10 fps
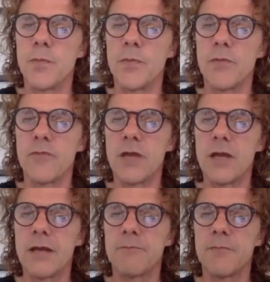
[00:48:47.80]

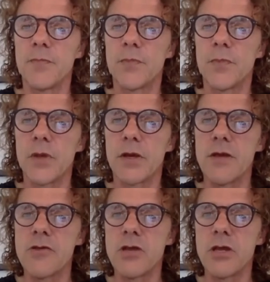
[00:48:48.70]
Feeling. Okay,
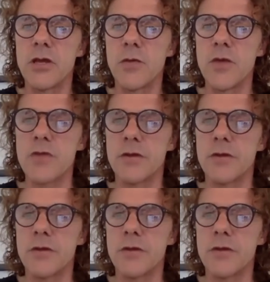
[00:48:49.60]
Shani, question.